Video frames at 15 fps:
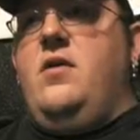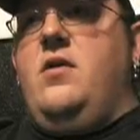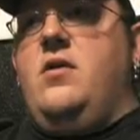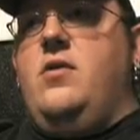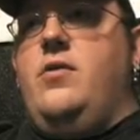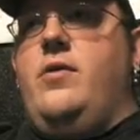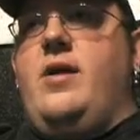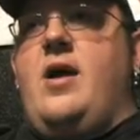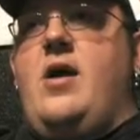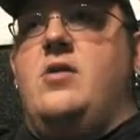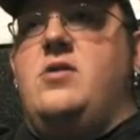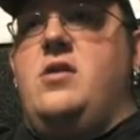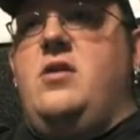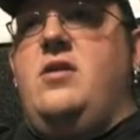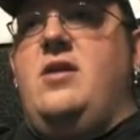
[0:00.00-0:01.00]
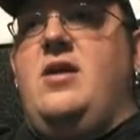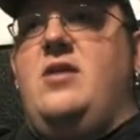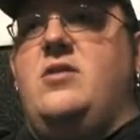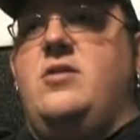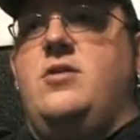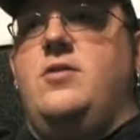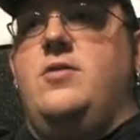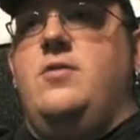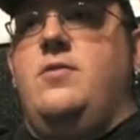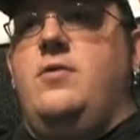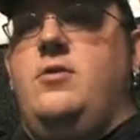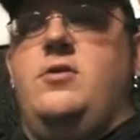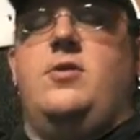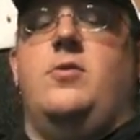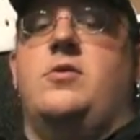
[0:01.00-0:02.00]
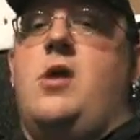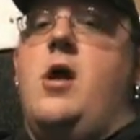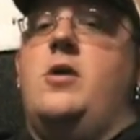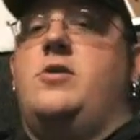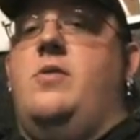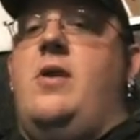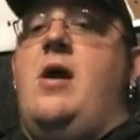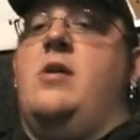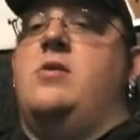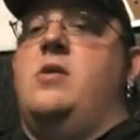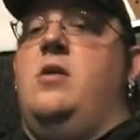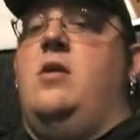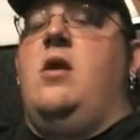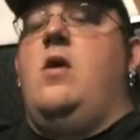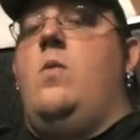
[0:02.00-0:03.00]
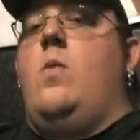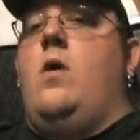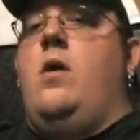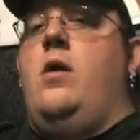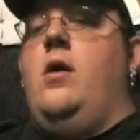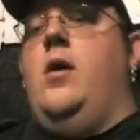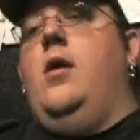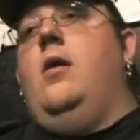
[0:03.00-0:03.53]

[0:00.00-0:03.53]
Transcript: including House of the Dead 2, and she was also in House of the Dead 1,